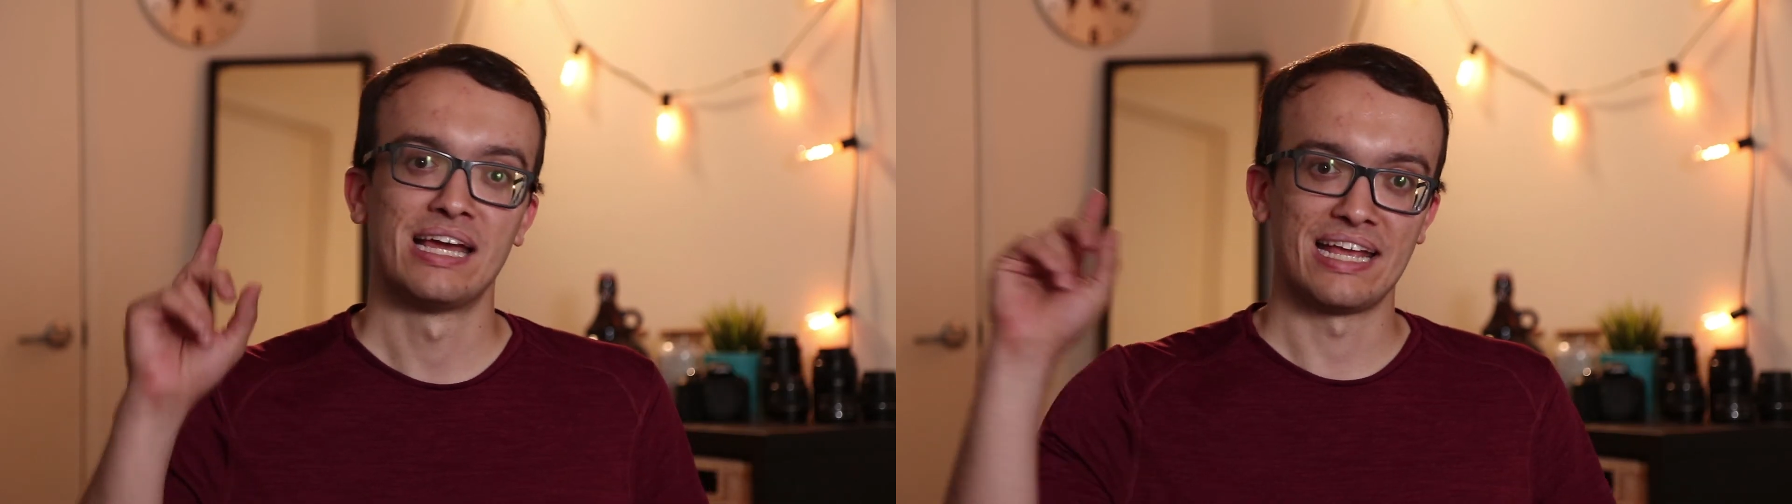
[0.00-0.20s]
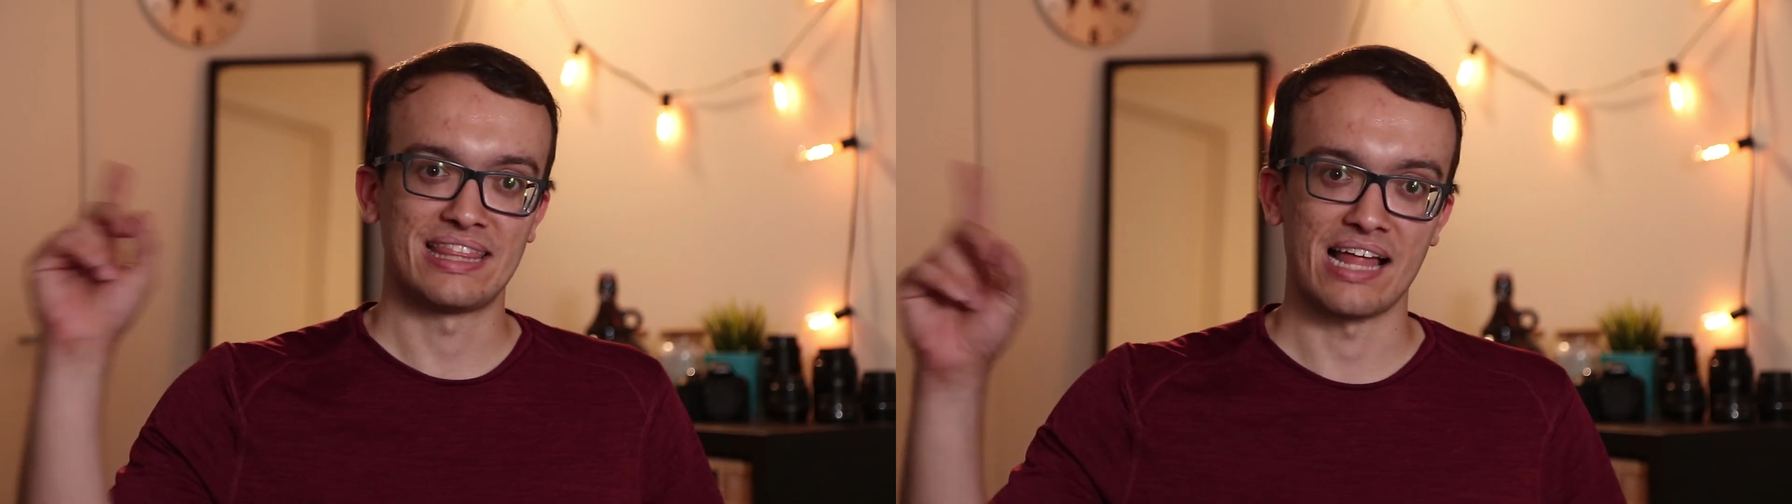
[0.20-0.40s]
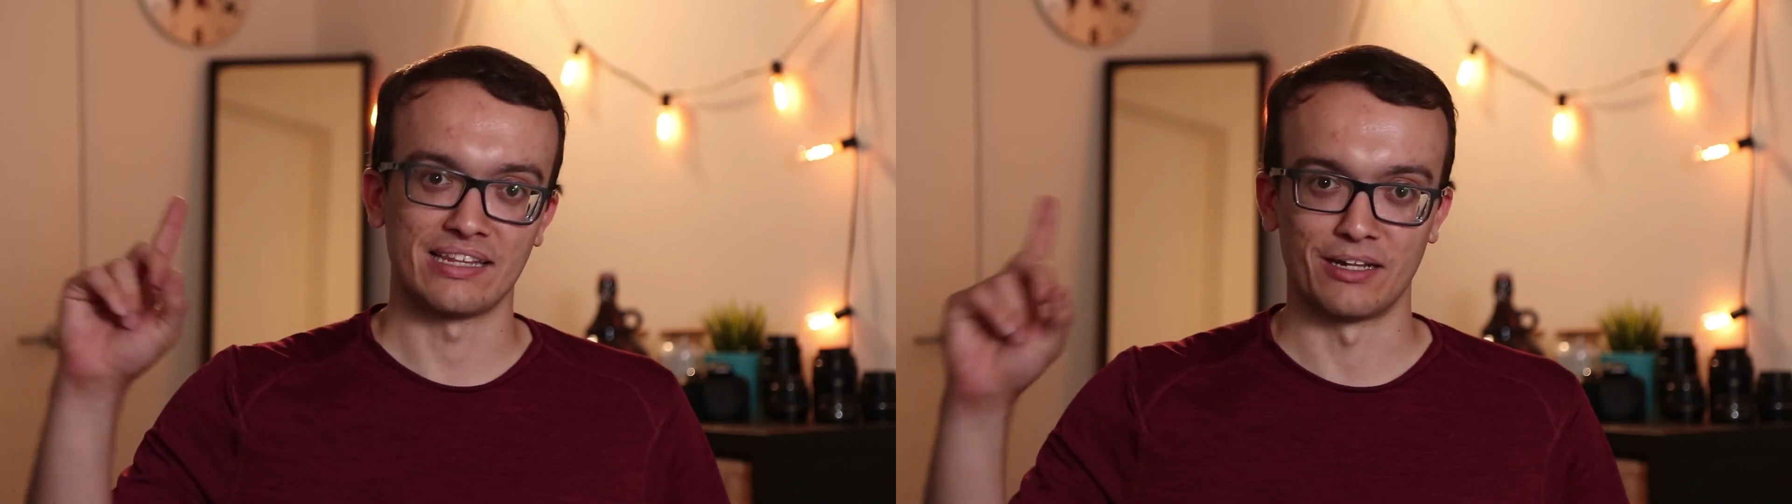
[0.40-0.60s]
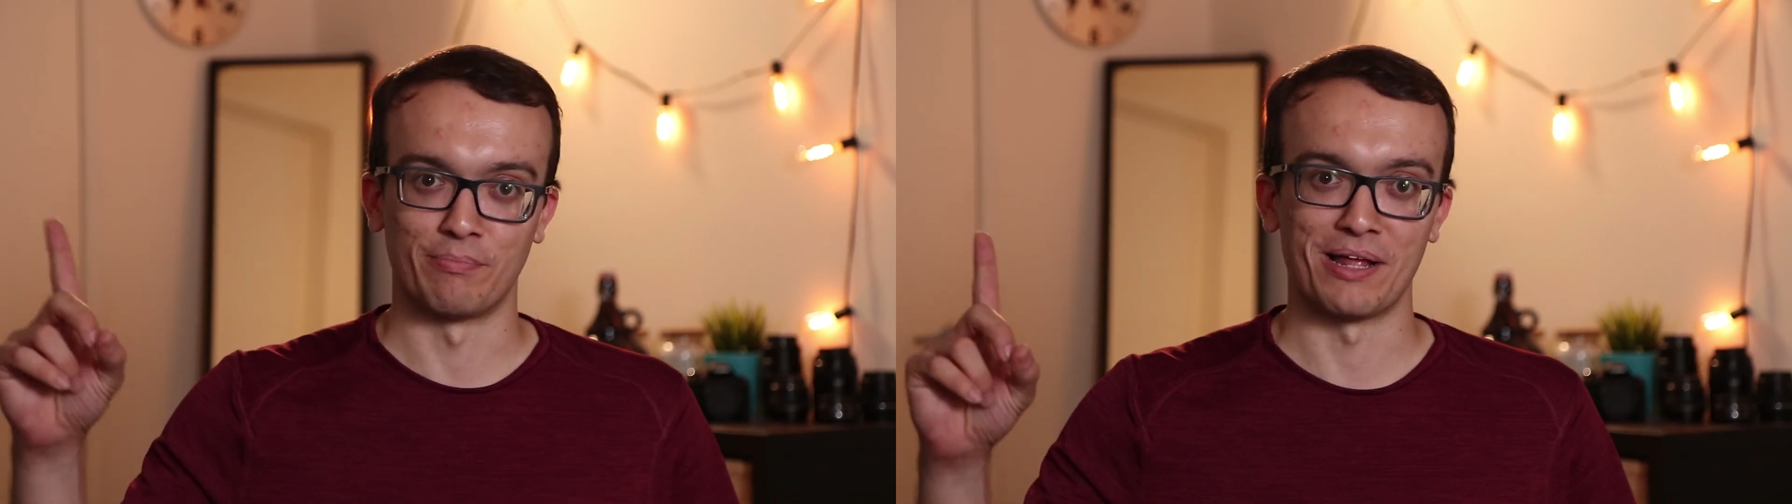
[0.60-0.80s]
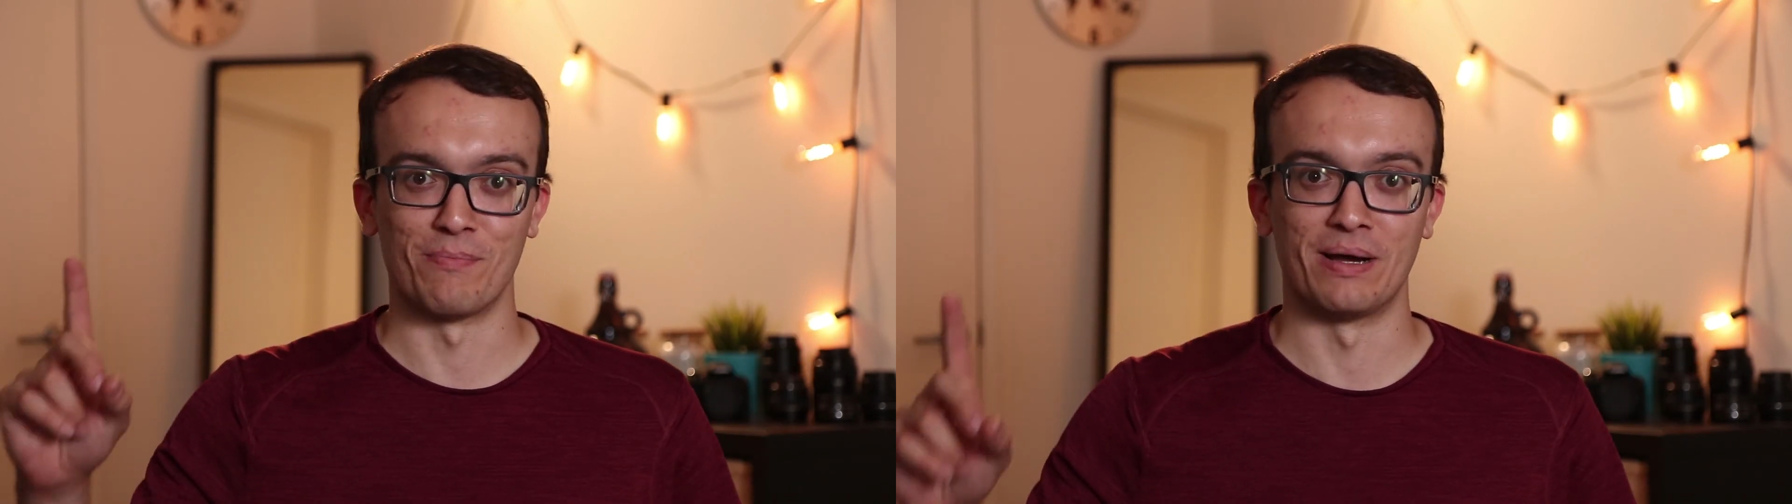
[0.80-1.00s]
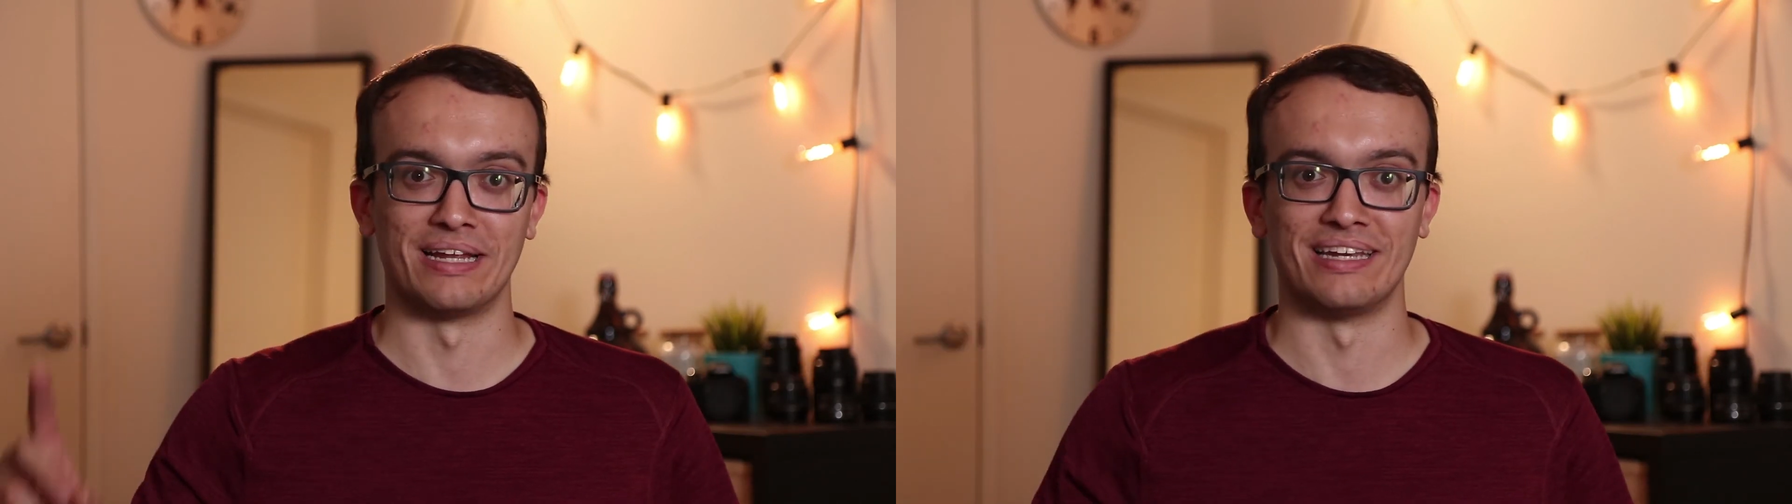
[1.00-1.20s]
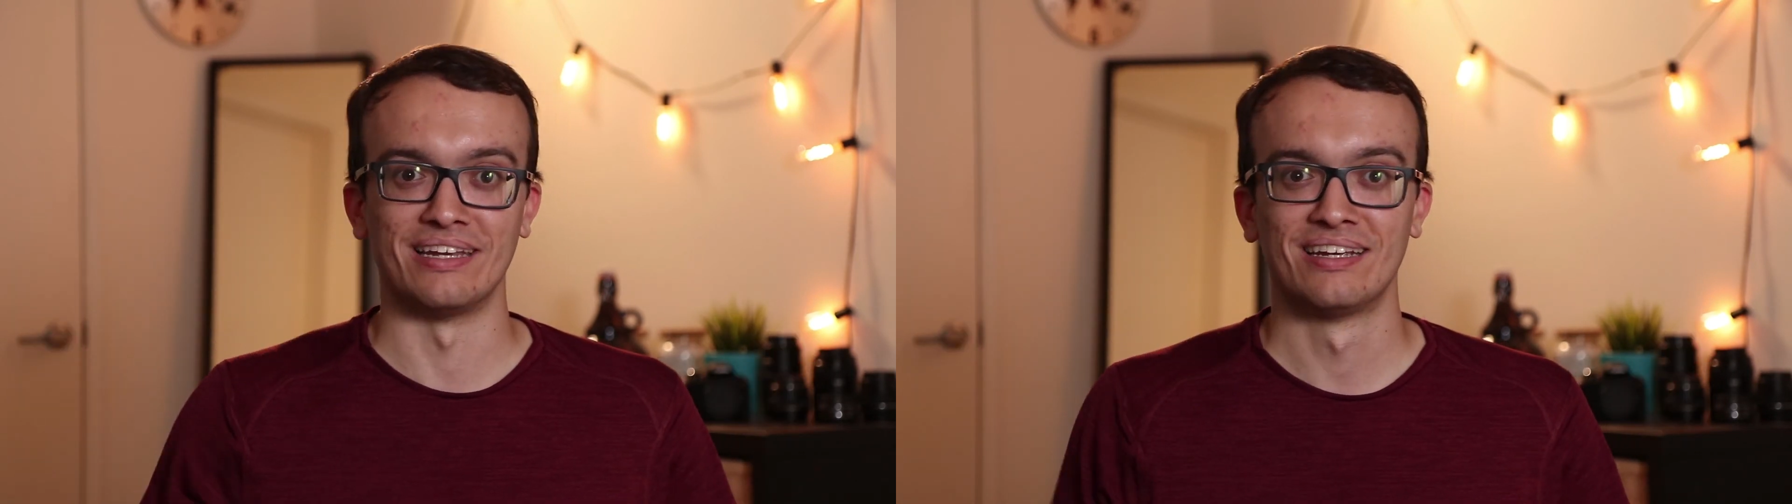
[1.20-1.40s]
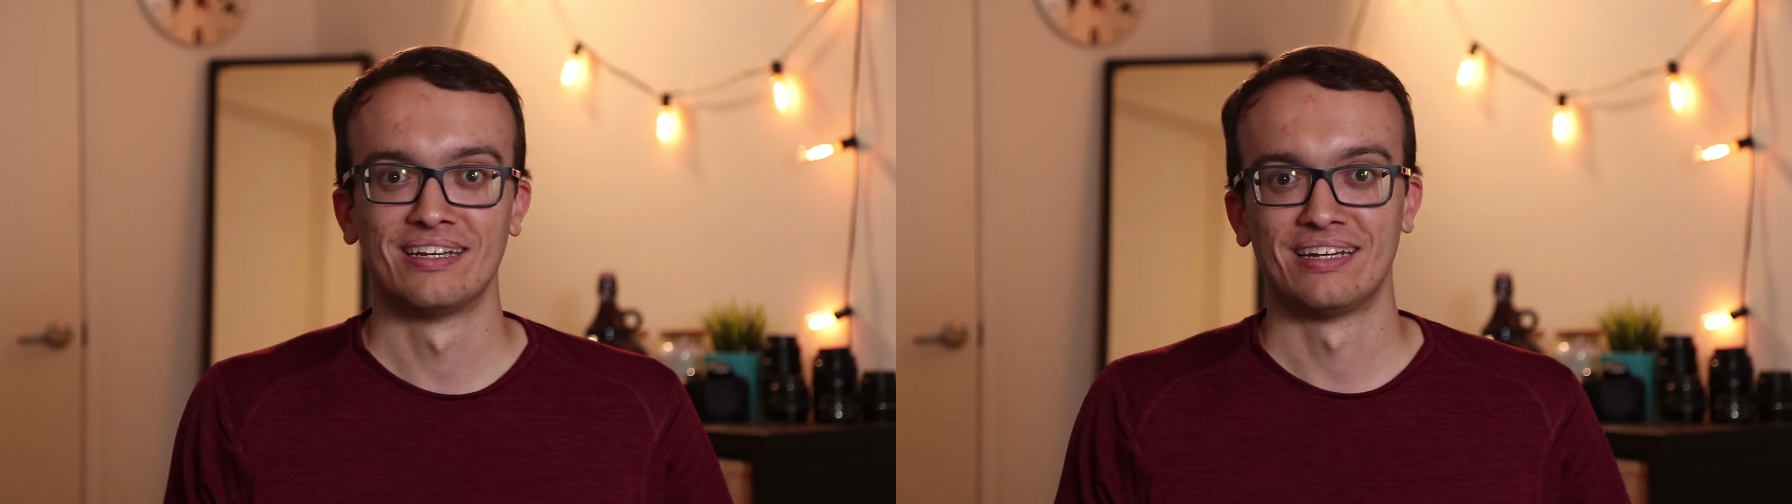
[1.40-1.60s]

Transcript: hit that little bell button,